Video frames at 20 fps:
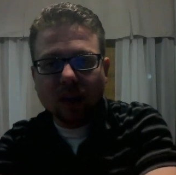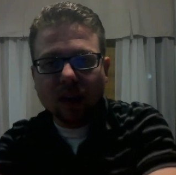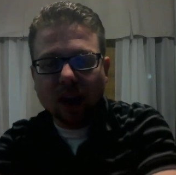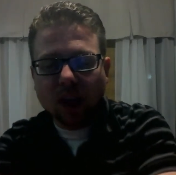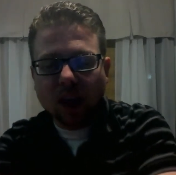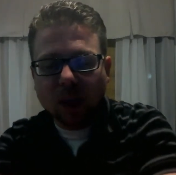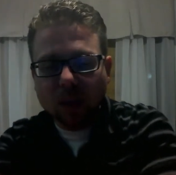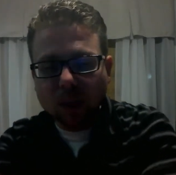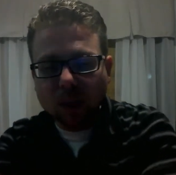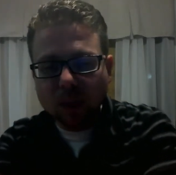
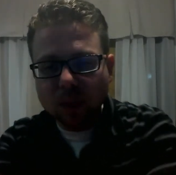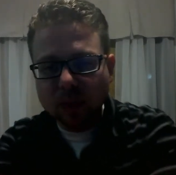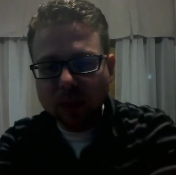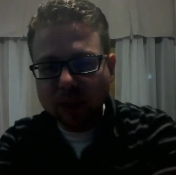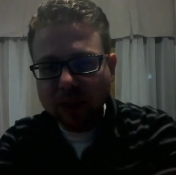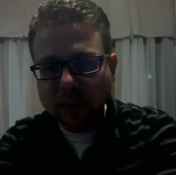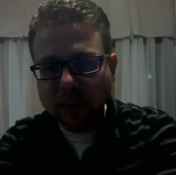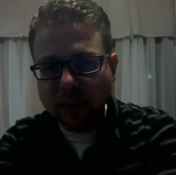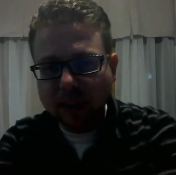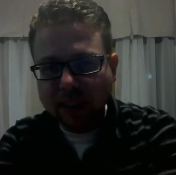a really
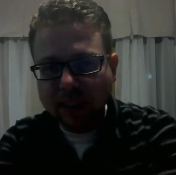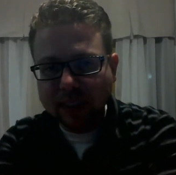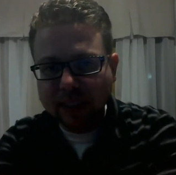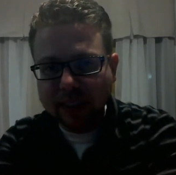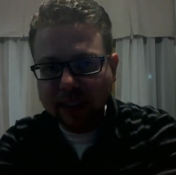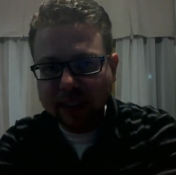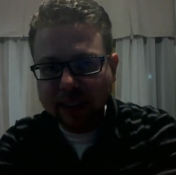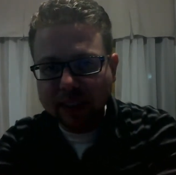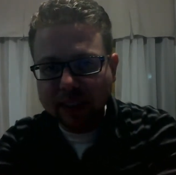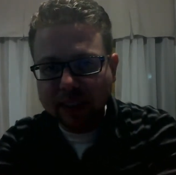good
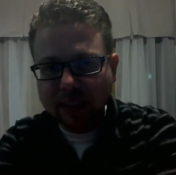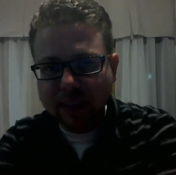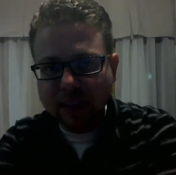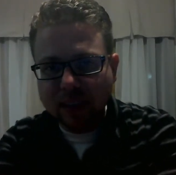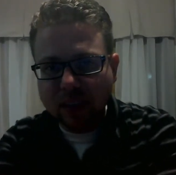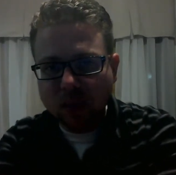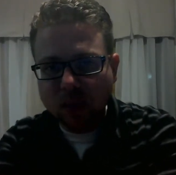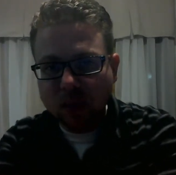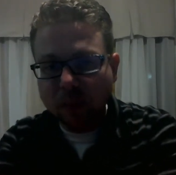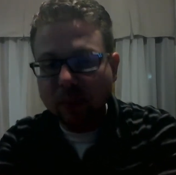idea. And then
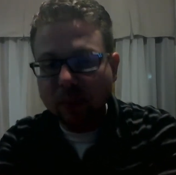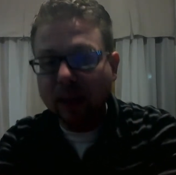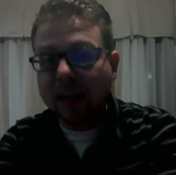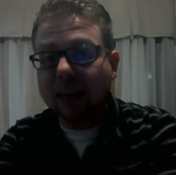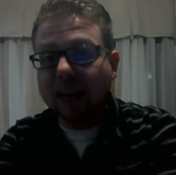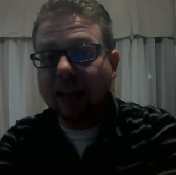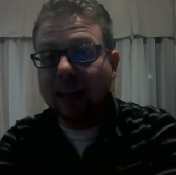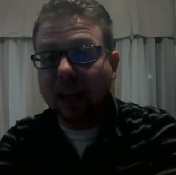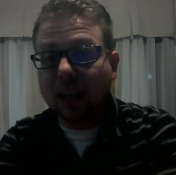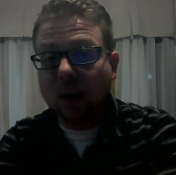I went back
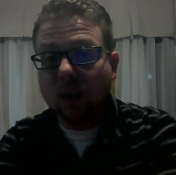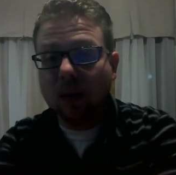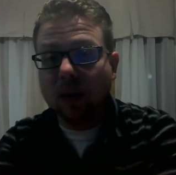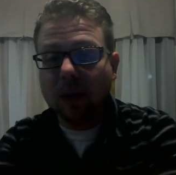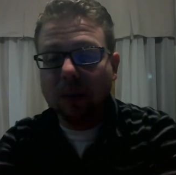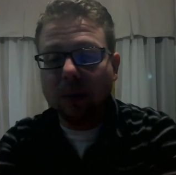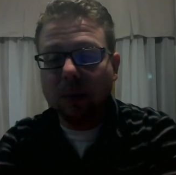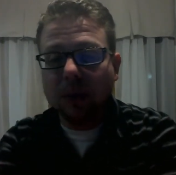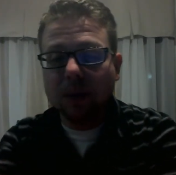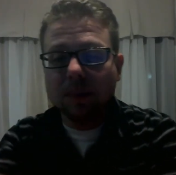to that quite a
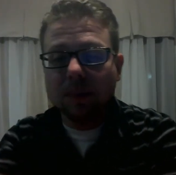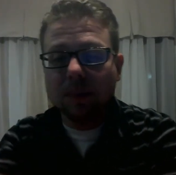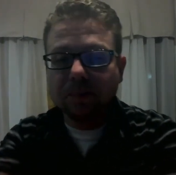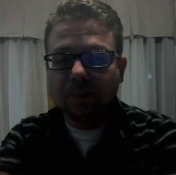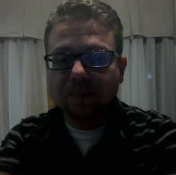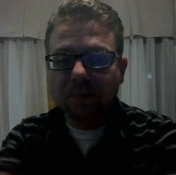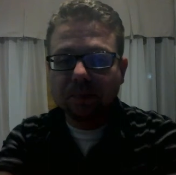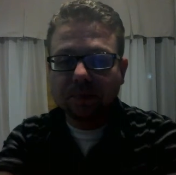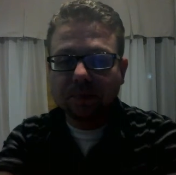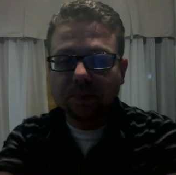bit,
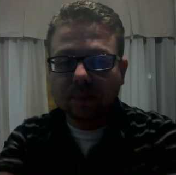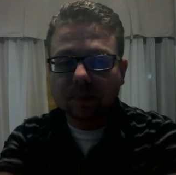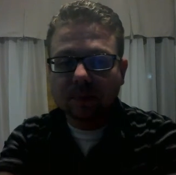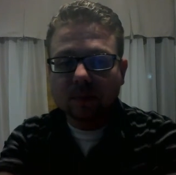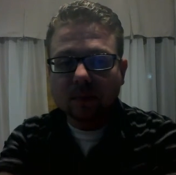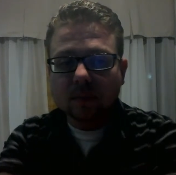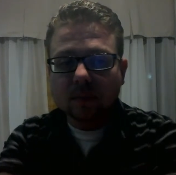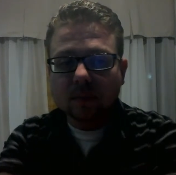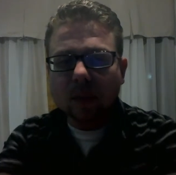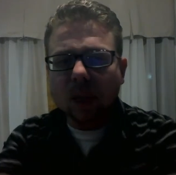
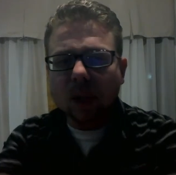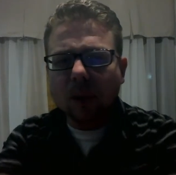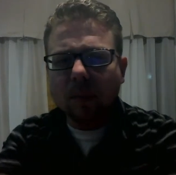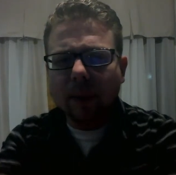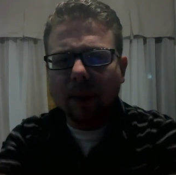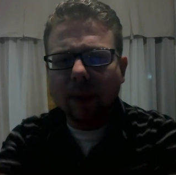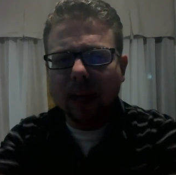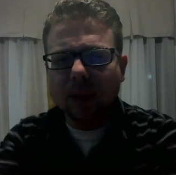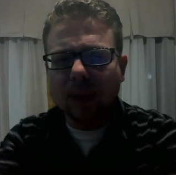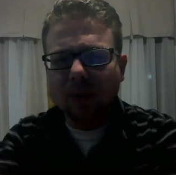
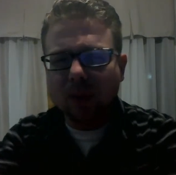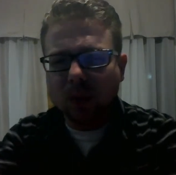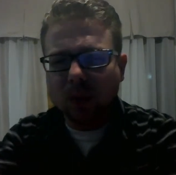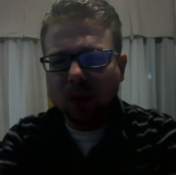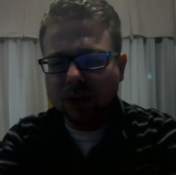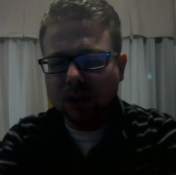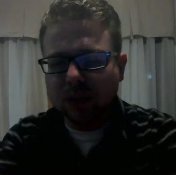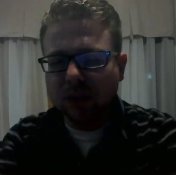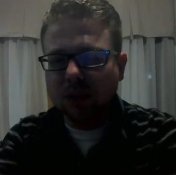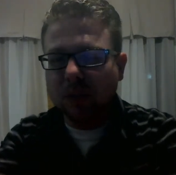back and
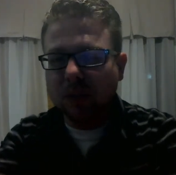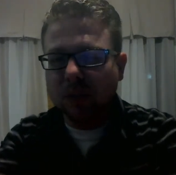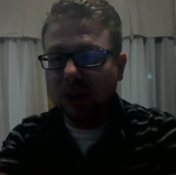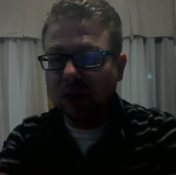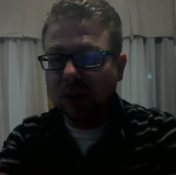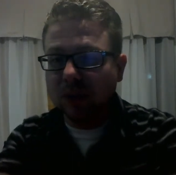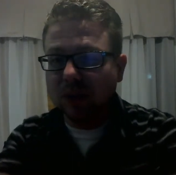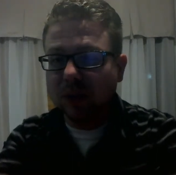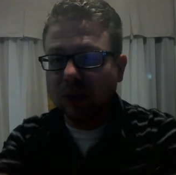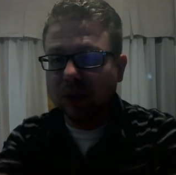forth, just to make
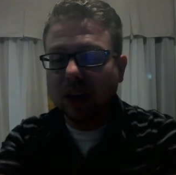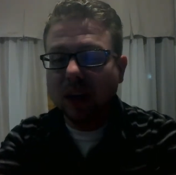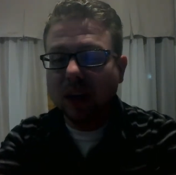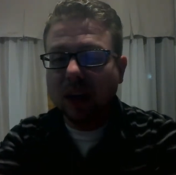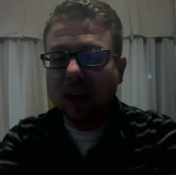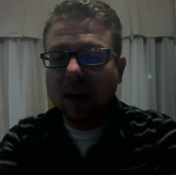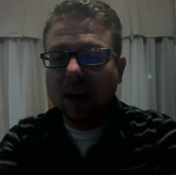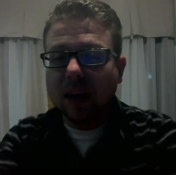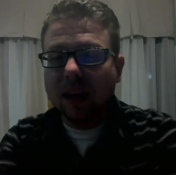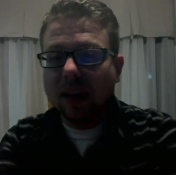sure
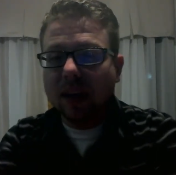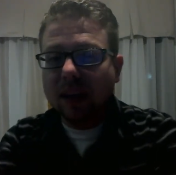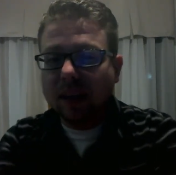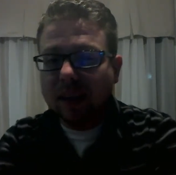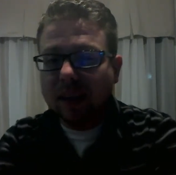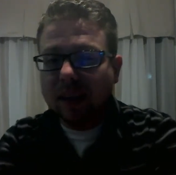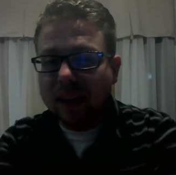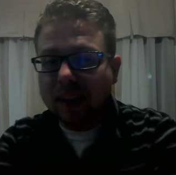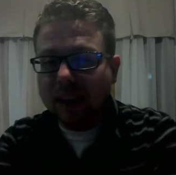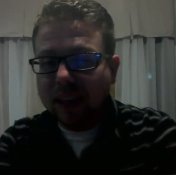
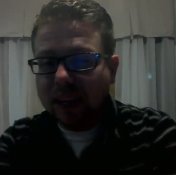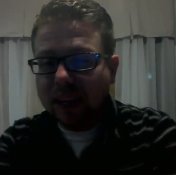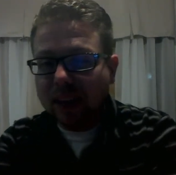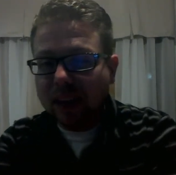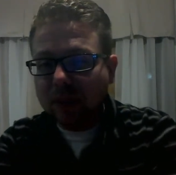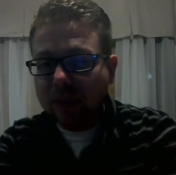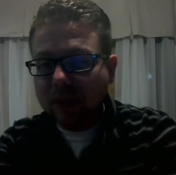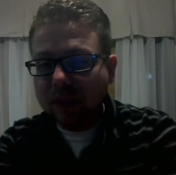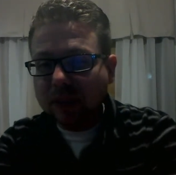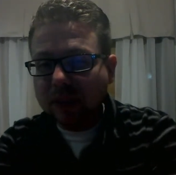that I
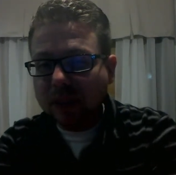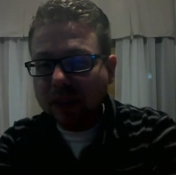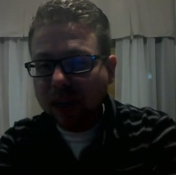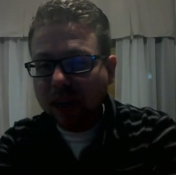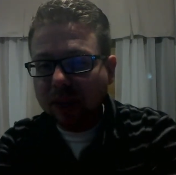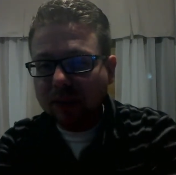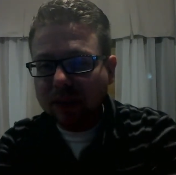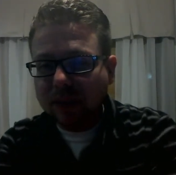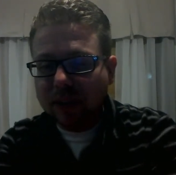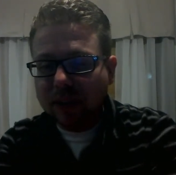was
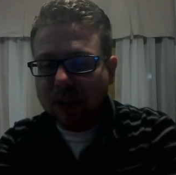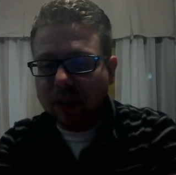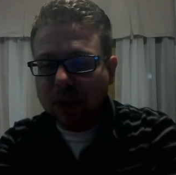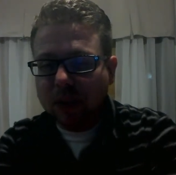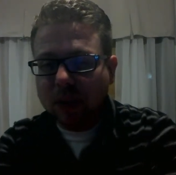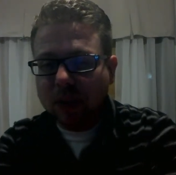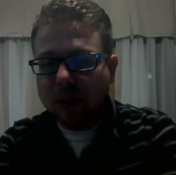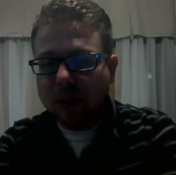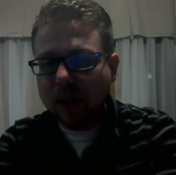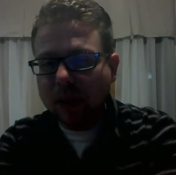confident
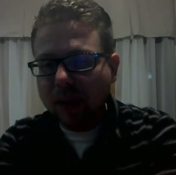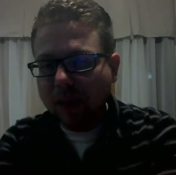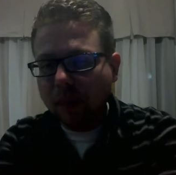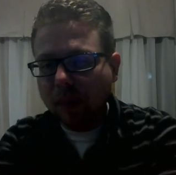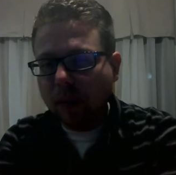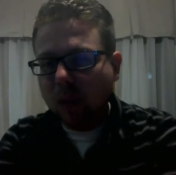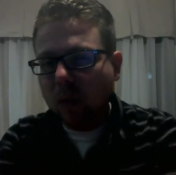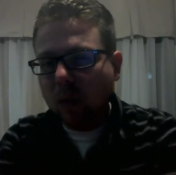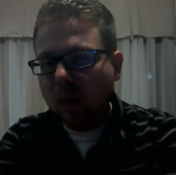about